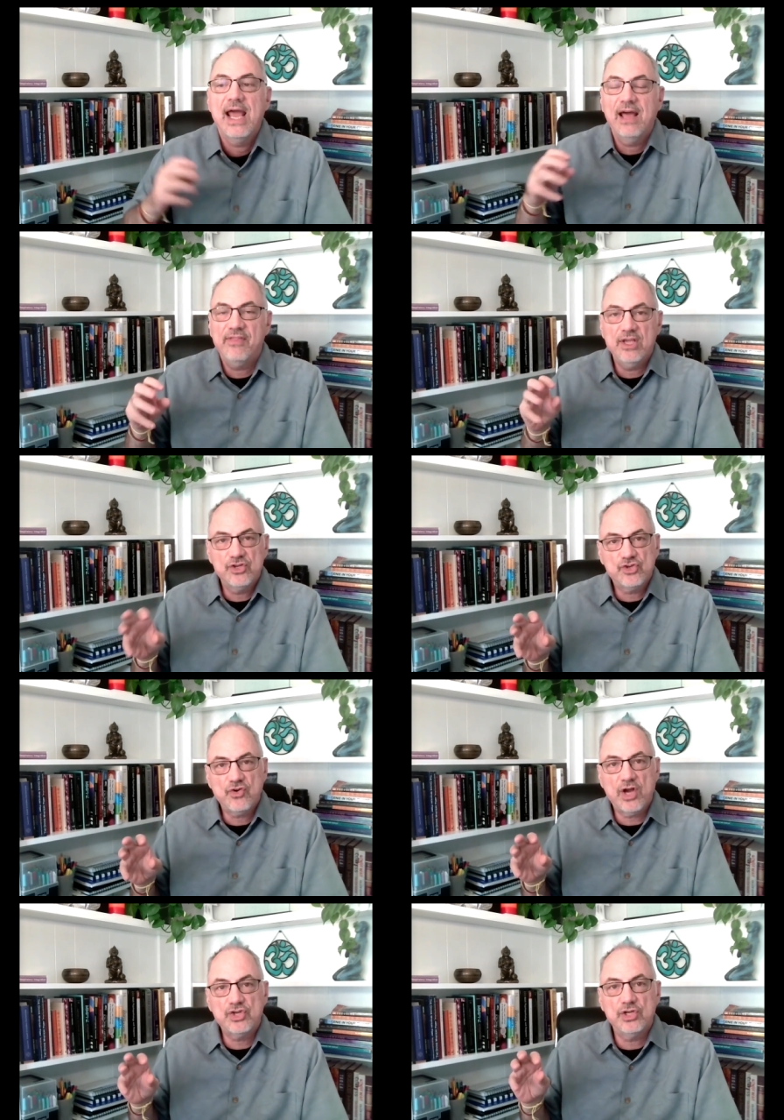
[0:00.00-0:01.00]
And the
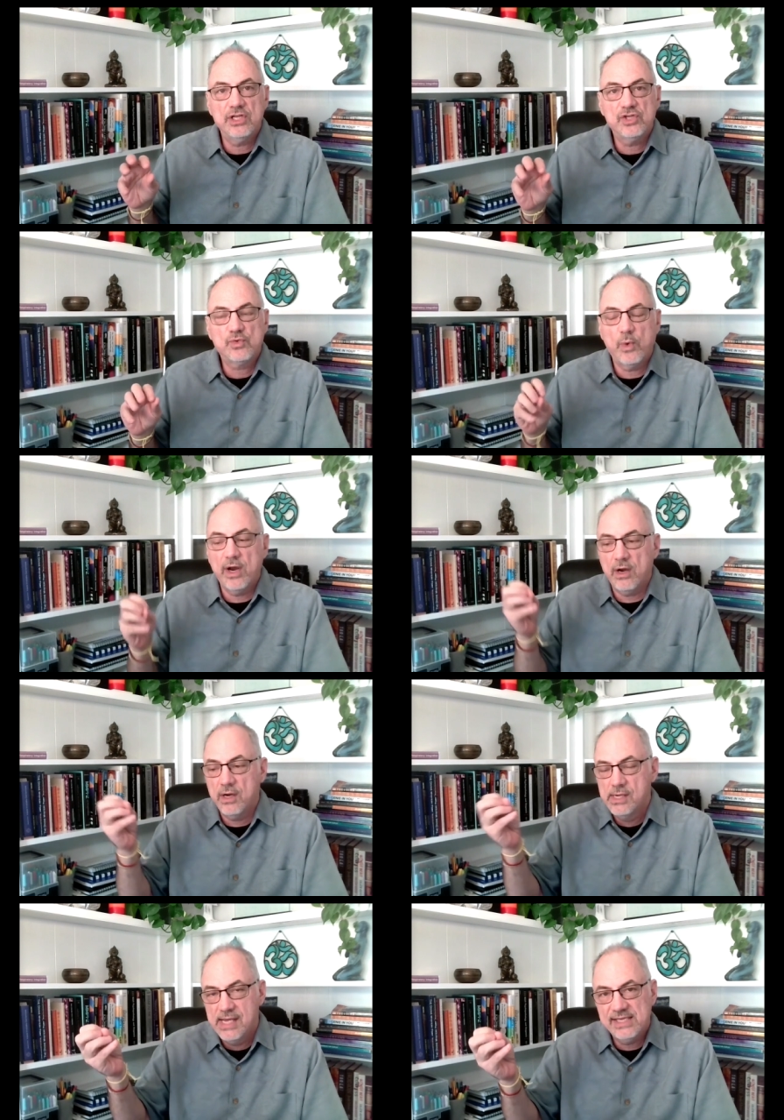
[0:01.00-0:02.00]
instruction is
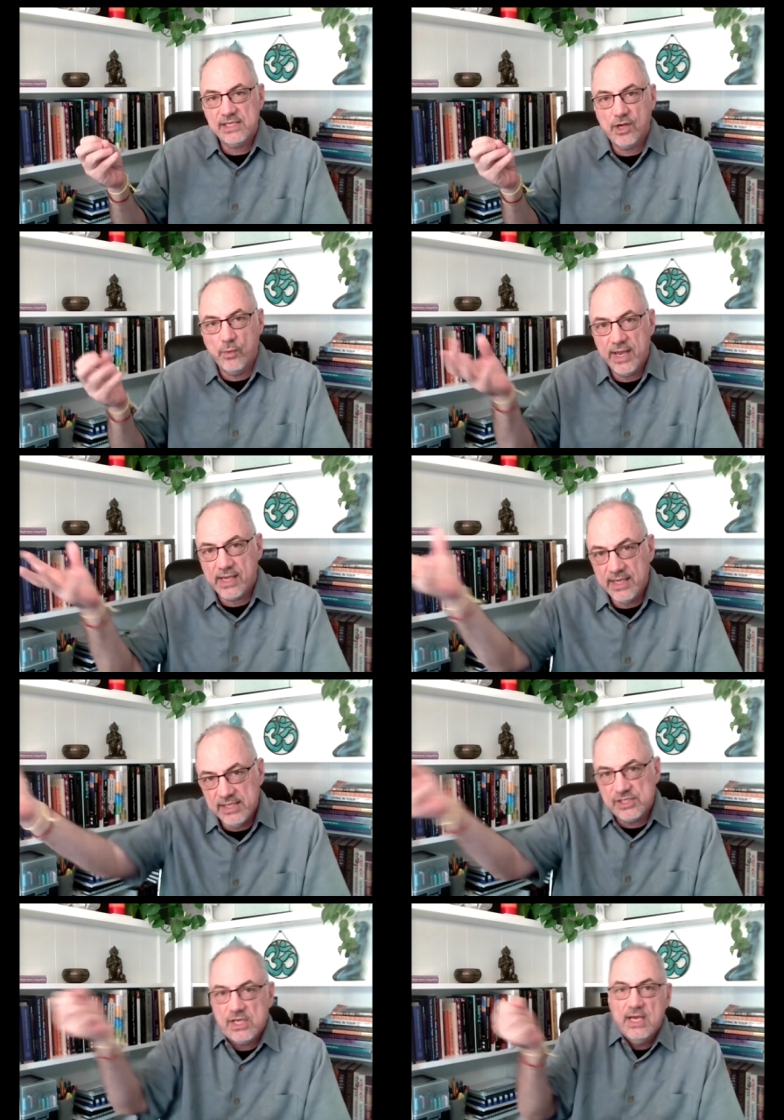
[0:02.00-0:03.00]
where Essen Goenka
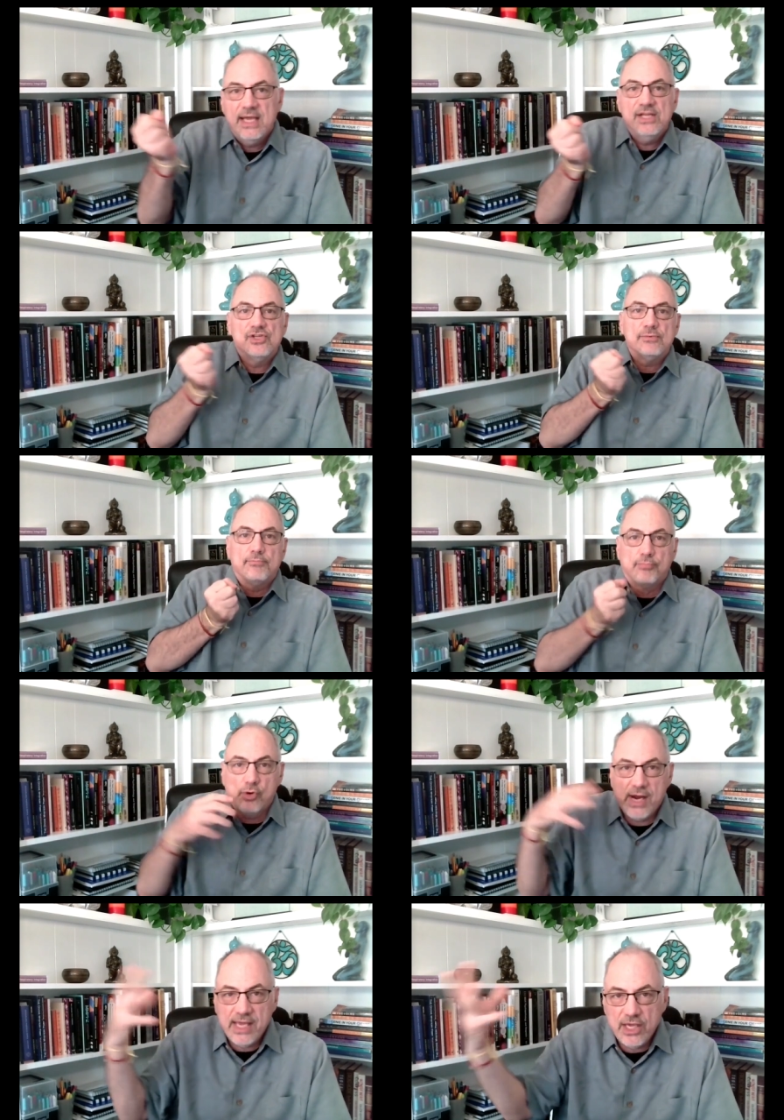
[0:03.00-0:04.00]
is is
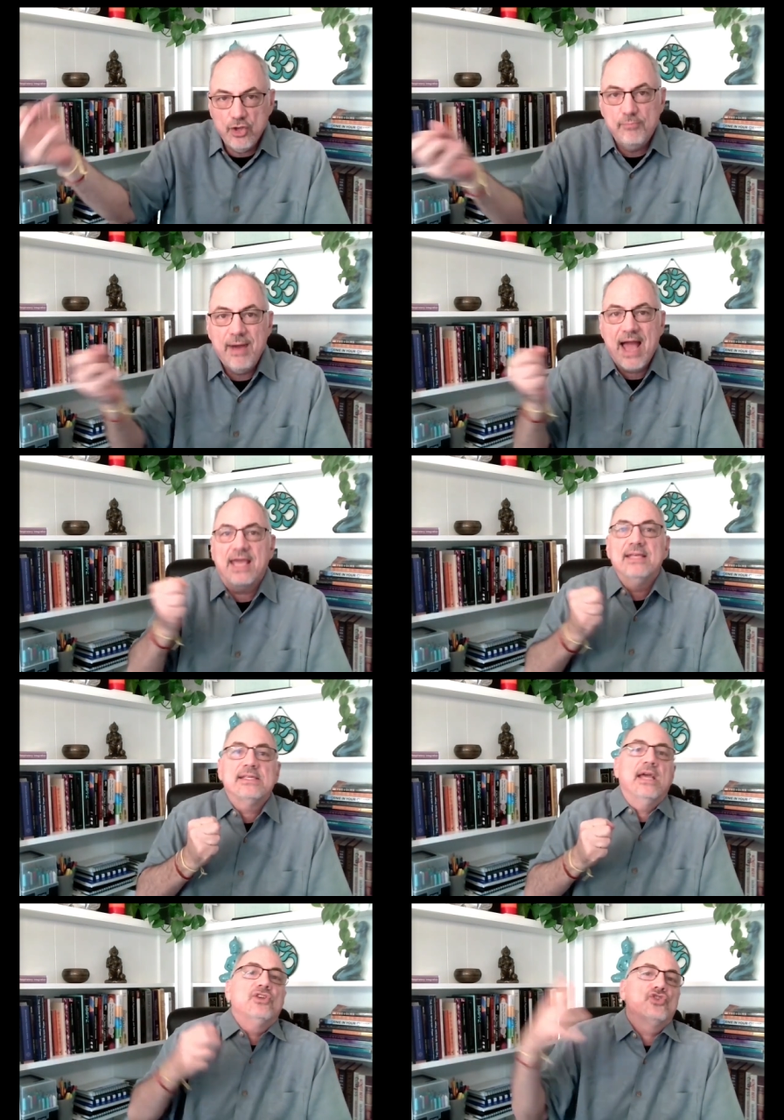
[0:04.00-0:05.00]
bringing you back. He's
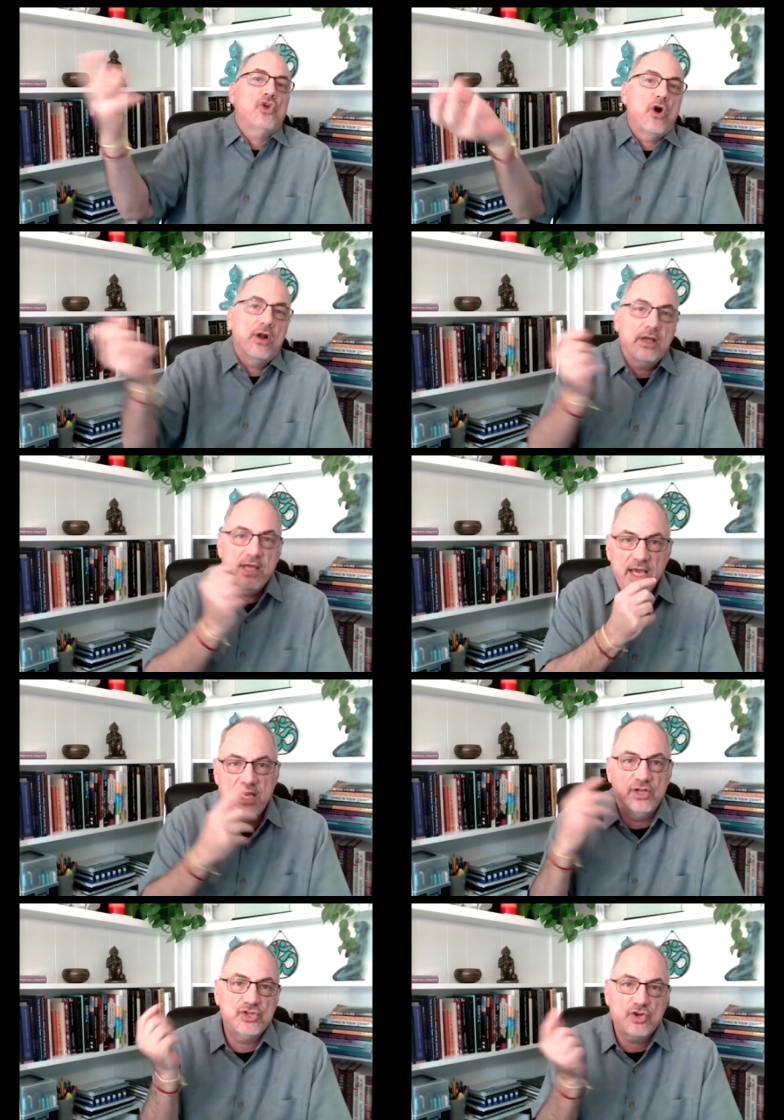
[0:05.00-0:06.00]
saying, start
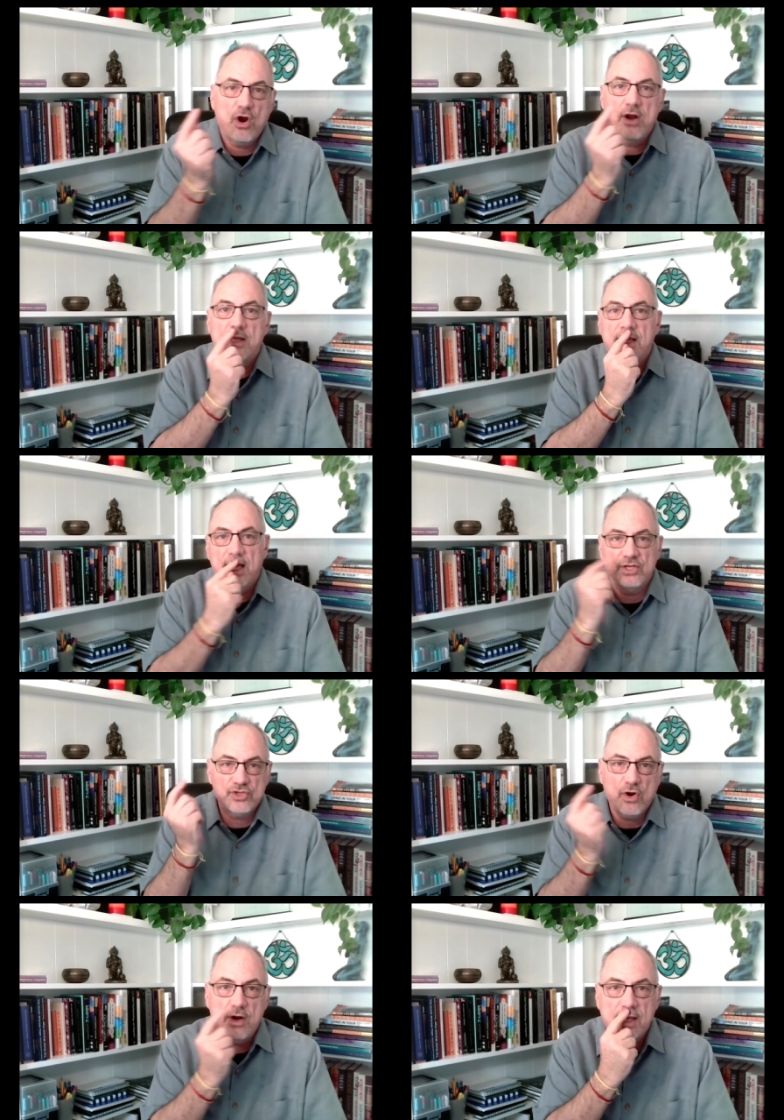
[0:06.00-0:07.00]
again, start again,
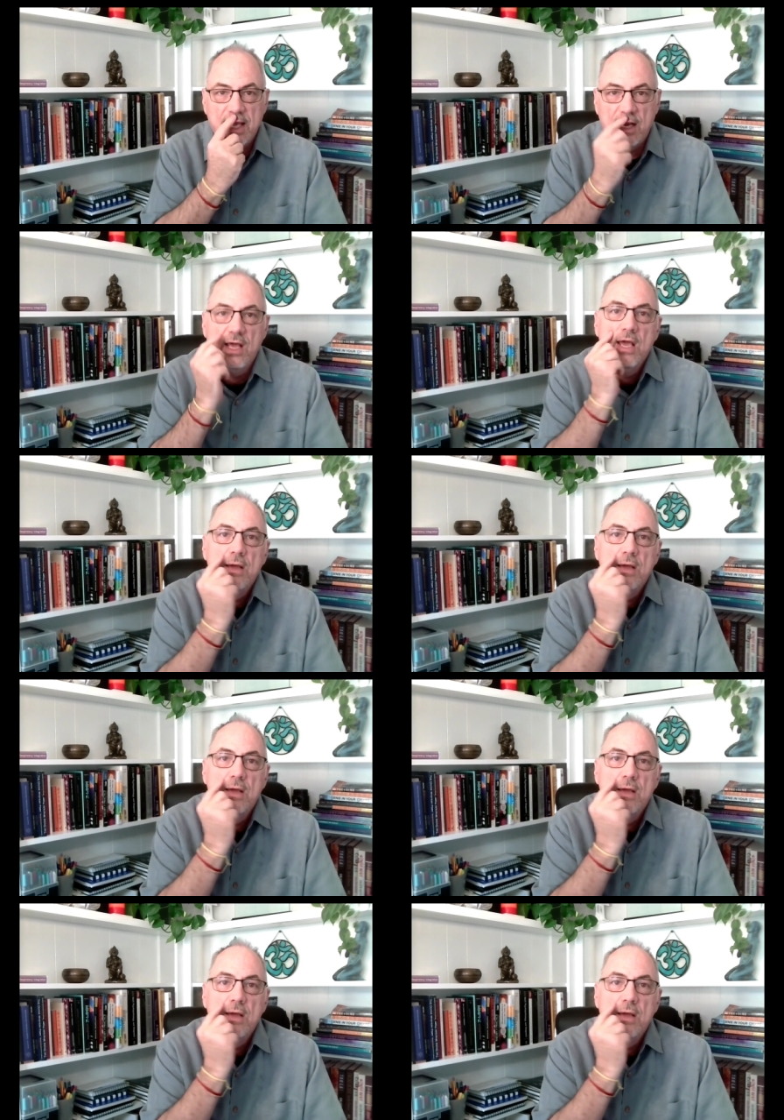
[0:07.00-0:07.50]
start again,